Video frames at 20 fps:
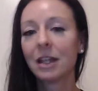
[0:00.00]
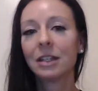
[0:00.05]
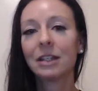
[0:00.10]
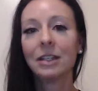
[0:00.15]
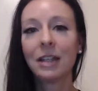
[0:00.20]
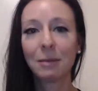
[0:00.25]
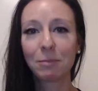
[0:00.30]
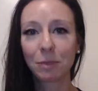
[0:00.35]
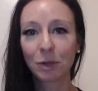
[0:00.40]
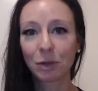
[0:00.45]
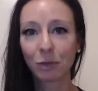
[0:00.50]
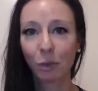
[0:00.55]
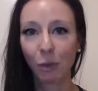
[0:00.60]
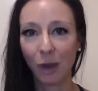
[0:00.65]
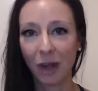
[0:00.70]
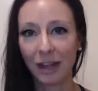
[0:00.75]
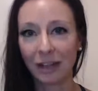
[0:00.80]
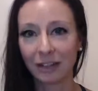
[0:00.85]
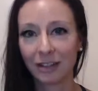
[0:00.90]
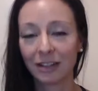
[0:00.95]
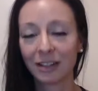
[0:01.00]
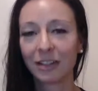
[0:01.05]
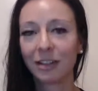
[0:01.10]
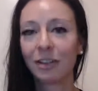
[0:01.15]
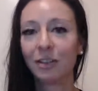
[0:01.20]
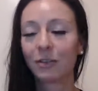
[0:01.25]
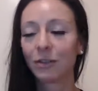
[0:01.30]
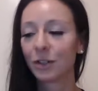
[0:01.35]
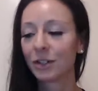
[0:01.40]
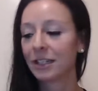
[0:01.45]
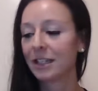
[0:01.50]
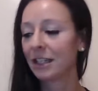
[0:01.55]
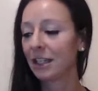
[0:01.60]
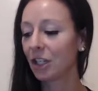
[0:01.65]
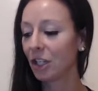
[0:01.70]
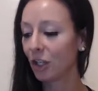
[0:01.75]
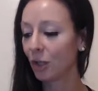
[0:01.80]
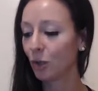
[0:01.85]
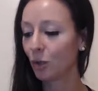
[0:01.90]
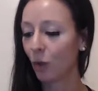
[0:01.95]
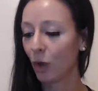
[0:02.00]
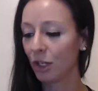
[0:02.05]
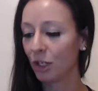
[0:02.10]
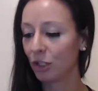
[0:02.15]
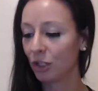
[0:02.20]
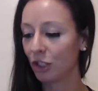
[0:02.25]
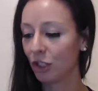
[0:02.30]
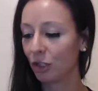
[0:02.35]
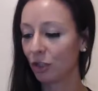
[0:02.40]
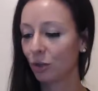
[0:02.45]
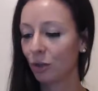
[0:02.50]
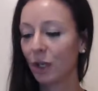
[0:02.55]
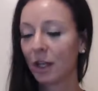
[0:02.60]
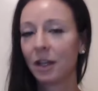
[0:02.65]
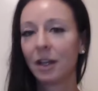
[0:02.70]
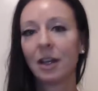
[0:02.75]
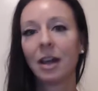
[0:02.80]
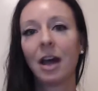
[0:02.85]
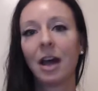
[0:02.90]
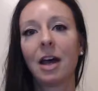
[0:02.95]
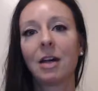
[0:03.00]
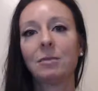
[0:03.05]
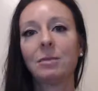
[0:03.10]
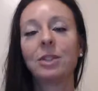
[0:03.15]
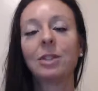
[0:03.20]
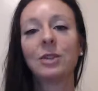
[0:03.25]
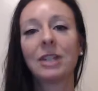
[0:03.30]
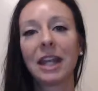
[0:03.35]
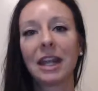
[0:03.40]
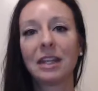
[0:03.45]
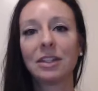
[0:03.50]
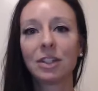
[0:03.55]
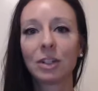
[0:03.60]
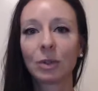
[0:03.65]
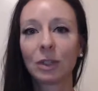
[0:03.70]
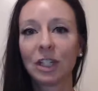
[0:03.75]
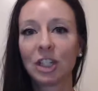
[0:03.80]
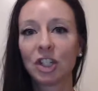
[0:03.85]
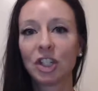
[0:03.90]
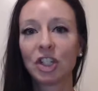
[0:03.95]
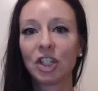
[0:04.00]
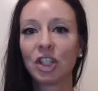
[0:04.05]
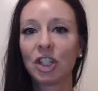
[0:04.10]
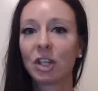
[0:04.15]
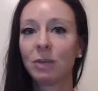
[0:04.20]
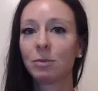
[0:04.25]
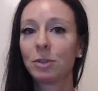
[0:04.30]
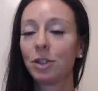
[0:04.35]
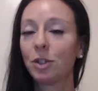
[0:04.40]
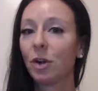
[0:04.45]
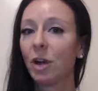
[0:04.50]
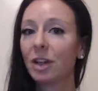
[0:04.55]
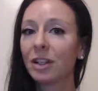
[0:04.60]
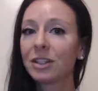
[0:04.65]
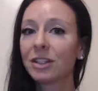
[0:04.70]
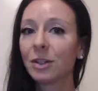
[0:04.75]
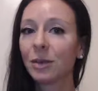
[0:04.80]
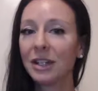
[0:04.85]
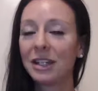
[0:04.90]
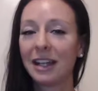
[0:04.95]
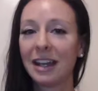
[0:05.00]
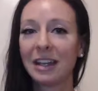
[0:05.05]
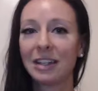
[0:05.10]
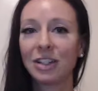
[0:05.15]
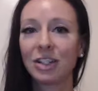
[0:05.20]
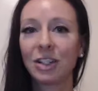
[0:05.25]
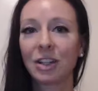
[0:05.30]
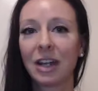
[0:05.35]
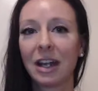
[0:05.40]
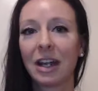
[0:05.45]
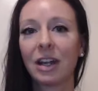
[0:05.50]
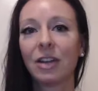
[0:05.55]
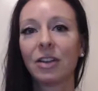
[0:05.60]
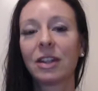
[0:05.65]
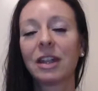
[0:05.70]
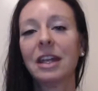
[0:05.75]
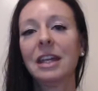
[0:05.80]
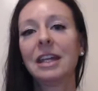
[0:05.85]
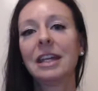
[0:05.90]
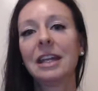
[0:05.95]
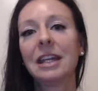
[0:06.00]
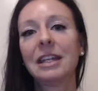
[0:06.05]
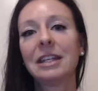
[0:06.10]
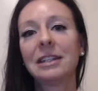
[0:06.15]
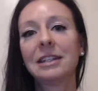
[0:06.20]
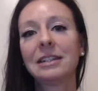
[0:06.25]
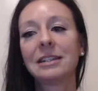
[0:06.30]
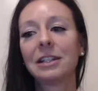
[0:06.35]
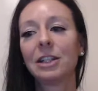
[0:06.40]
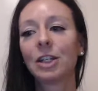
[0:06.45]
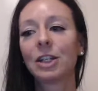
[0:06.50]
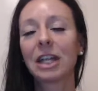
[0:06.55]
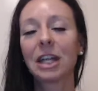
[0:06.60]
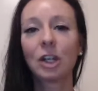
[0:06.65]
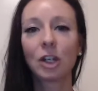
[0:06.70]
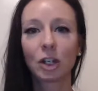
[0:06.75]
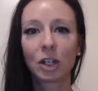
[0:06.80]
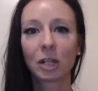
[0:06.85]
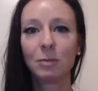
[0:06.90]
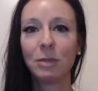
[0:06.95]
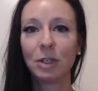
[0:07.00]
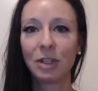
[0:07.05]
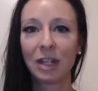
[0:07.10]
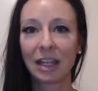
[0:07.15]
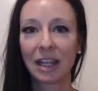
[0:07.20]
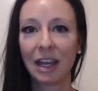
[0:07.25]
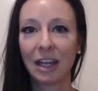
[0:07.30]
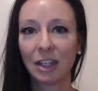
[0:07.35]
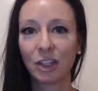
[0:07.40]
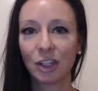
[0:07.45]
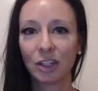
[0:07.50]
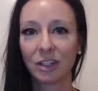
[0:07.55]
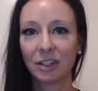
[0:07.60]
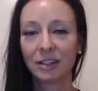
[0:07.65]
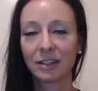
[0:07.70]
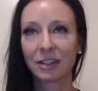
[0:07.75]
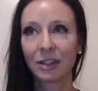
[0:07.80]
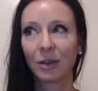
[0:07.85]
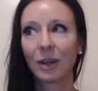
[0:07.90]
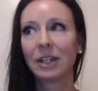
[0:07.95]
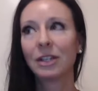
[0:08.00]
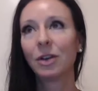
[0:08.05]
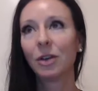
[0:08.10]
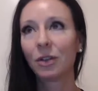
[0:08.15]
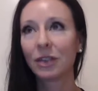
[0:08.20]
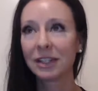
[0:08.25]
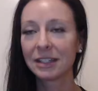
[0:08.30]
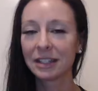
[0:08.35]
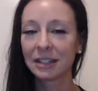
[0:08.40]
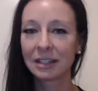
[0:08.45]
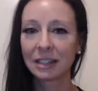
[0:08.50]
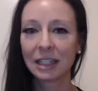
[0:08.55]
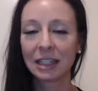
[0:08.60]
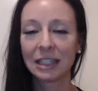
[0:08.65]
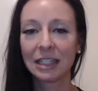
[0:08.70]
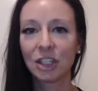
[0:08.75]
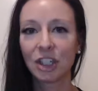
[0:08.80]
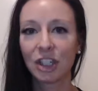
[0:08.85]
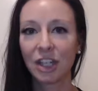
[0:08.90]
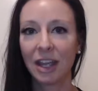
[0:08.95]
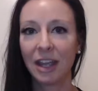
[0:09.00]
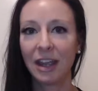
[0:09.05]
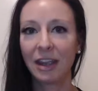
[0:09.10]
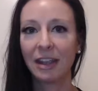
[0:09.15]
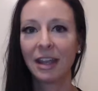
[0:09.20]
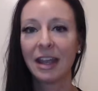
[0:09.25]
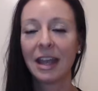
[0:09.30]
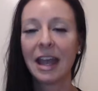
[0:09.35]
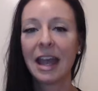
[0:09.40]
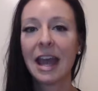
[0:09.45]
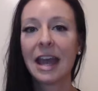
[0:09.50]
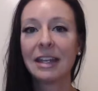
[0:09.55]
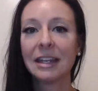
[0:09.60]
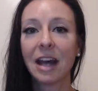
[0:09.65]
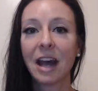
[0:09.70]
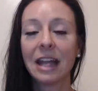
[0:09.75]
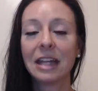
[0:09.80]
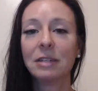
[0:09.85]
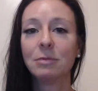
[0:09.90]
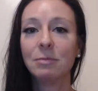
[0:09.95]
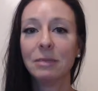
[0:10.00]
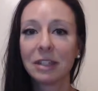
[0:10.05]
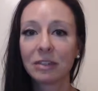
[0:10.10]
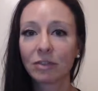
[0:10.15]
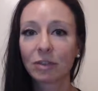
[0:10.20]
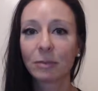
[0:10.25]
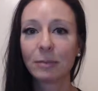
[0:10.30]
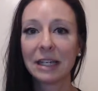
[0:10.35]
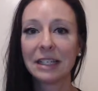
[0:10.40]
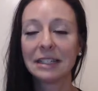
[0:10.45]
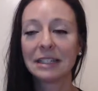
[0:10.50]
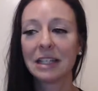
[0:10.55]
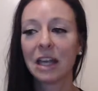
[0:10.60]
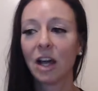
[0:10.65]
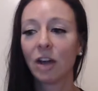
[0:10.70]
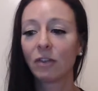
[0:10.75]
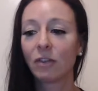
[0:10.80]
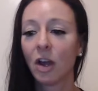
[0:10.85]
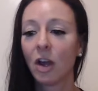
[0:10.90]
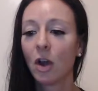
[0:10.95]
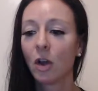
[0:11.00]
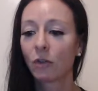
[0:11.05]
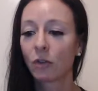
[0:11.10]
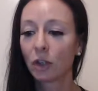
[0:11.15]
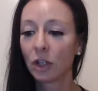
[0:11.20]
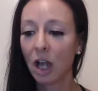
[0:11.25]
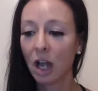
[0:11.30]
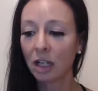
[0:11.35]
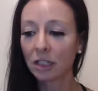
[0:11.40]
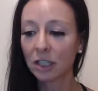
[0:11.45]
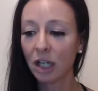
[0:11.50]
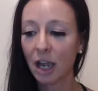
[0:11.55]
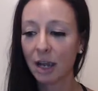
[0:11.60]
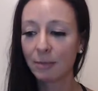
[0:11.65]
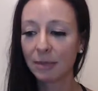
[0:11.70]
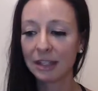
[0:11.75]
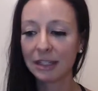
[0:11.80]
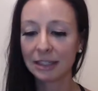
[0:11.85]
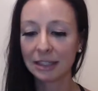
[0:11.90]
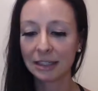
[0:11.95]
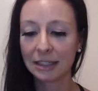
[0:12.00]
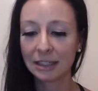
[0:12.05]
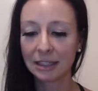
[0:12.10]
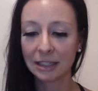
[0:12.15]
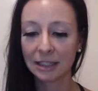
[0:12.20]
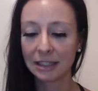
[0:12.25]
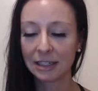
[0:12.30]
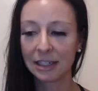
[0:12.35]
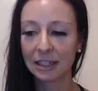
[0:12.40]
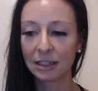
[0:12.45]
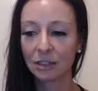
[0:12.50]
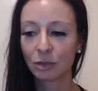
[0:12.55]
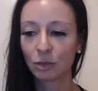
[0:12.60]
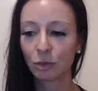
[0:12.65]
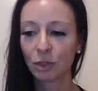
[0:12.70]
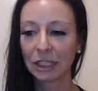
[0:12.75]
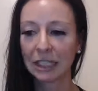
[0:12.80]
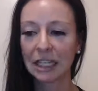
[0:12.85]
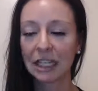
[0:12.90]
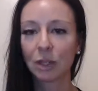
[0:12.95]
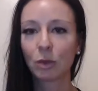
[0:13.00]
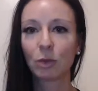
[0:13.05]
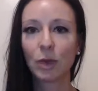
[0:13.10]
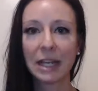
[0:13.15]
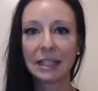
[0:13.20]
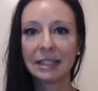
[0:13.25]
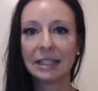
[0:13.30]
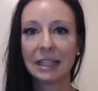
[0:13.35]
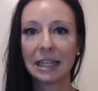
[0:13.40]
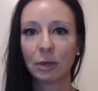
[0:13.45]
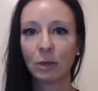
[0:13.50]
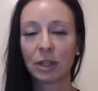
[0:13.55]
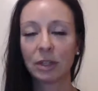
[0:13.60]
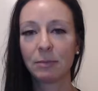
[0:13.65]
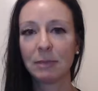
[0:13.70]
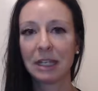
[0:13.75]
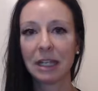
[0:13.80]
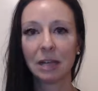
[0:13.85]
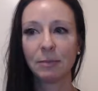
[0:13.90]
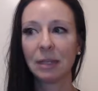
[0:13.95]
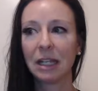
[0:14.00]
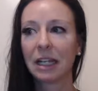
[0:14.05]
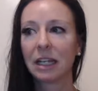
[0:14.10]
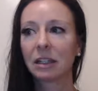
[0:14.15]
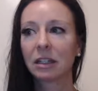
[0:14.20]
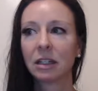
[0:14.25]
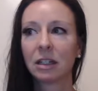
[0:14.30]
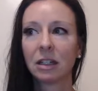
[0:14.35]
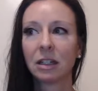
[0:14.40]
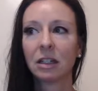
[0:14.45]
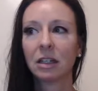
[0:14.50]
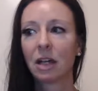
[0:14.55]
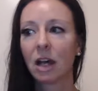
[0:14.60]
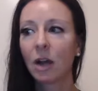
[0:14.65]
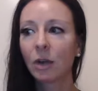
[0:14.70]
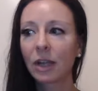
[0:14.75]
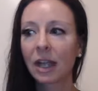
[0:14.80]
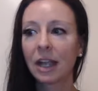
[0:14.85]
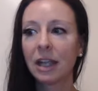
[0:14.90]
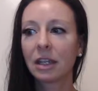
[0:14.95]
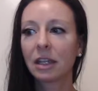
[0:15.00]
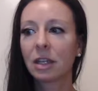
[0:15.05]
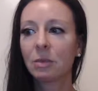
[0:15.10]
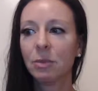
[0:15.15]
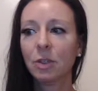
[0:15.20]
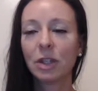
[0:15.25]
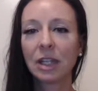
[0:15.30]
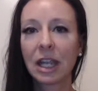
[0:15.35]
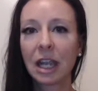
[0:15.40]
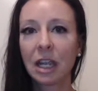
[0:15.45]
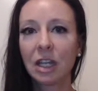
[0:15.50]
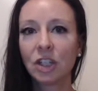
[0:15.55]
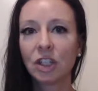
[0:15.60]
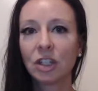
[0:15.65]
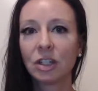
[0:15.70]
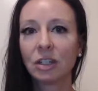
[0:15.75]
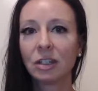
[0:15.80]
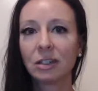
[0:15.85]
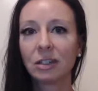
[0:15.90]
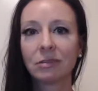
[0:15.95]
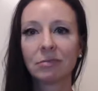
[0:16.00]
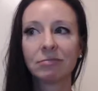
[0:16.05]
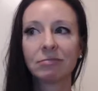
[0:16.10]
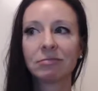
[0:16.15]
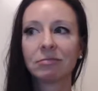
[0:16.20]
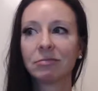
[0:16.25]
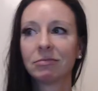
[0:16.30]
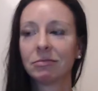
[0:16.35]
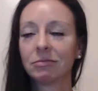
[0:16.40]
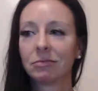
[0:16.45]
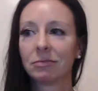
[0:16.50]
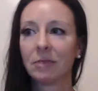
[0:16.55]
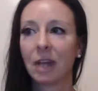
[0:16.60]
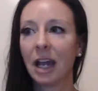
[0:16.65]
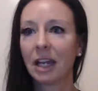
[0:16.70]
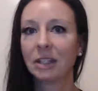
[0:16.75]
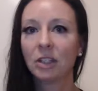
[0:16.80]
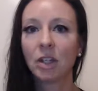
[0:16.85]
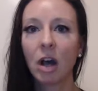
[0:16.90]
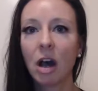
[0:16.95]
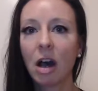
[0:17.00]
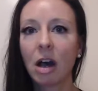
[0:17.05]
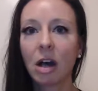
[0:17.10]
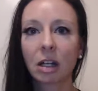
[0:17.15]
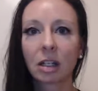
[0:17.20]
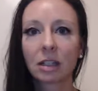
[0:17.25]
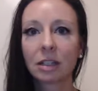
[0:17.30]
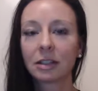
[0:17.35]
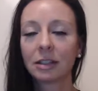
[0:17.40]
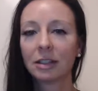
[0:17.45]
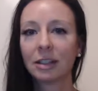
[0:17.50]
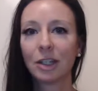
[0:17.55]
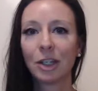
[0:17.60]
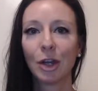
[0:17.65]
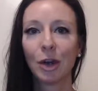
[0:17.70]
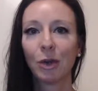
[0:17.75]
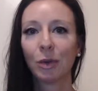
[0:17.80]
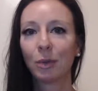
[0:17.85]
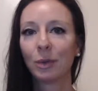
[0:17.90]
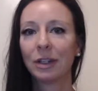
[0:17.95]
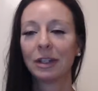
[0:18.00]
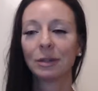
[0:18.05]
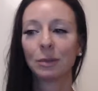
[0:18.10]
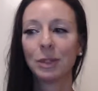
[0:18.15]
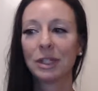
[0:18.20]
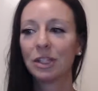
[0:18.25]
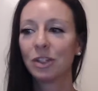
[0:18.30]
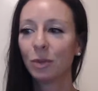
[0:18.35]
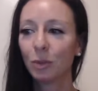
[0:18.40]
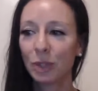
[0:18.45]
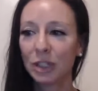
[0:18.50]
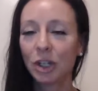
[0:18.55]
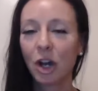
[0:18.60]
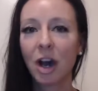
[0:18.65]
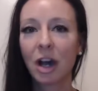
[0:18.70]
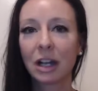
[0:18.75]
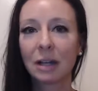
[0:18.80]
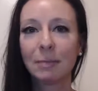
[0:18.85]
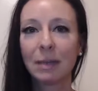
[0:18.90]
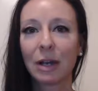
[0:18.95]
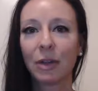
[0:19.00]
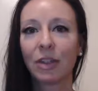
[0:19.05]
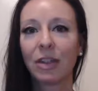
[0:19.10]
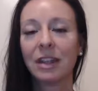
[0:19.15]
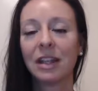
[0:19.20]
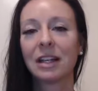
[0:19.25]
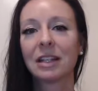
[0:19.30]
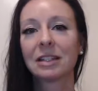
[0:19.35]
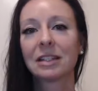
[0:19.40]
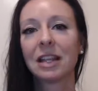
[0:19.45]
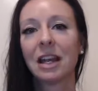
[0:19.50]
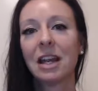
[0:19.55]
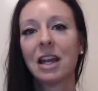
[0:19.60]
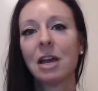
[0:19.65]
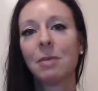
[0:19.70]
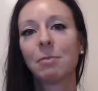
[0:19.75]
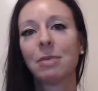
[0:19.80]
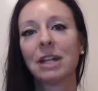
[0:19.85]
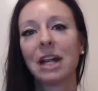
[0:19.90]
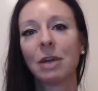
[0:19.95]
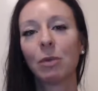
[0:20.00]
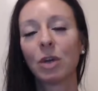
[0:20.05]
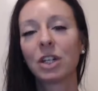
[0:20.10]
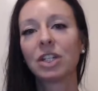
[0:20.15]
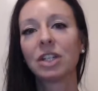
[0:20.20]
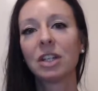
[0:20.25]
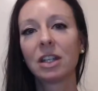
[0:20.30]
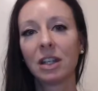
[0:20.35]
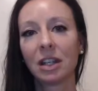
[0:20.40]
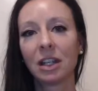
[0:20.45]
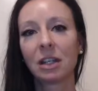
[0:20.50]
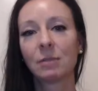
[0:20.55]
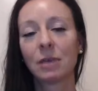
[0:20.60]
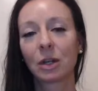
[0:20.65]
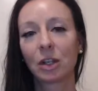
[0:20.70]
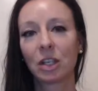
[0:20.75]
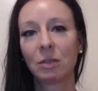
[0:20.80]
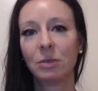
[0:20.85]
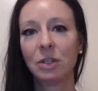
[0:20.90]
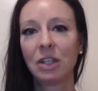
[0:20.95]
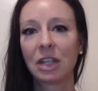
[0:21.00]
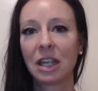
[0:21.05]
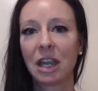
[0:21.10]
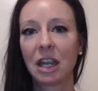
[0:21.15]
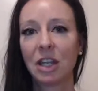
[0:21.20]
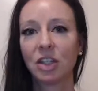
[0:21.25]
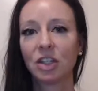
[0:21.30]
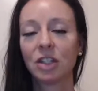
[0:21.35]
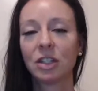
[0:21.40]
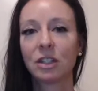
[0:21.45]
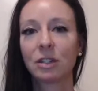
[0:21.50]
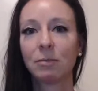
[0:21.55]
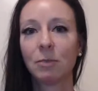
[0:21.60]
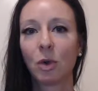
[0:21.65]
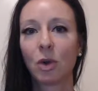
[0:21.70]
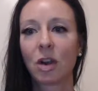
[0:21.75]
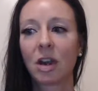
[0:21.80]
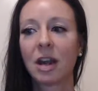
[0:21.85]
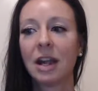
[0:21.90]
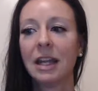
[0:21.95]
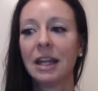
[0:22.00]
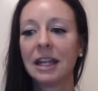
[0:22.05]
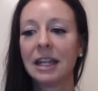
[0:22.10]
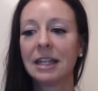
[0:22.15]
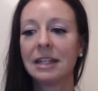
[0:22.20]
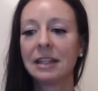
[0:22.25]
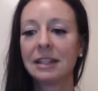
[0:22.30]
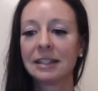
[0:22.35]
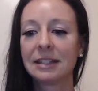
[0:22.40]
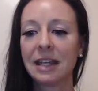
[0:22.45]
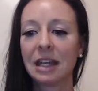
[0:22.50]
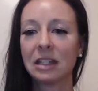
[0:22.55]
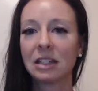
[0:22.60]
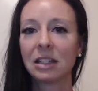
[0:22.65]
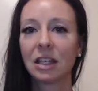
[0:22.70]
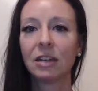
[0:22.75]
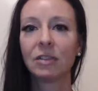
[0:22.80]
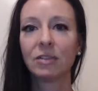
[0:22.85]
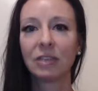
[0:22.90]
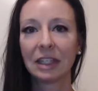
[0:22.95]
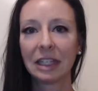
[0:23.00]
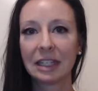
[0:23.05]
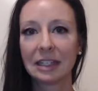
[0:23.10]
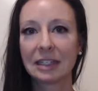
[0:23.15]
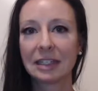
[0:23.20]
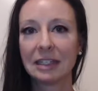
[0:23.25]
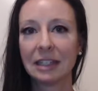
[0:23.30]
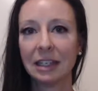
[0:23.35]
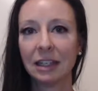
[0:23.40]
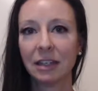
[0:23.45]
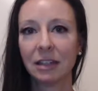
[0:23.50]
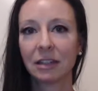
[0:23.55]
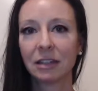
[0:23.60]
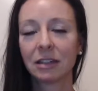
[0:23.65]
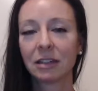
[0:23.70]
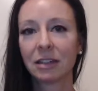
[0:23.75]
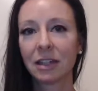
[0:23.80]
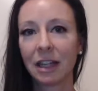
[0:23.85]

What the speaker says: number one, the first thing that you want to do to enhance your relationship, to also enhance your health, is look at your communication. So I know this is cliche, and I admit for myself, for a long time, this didn't really resonate with me. I'm like, okay, communication, I talk, we talk about things, but I want you to think about communications more in the sense of listening.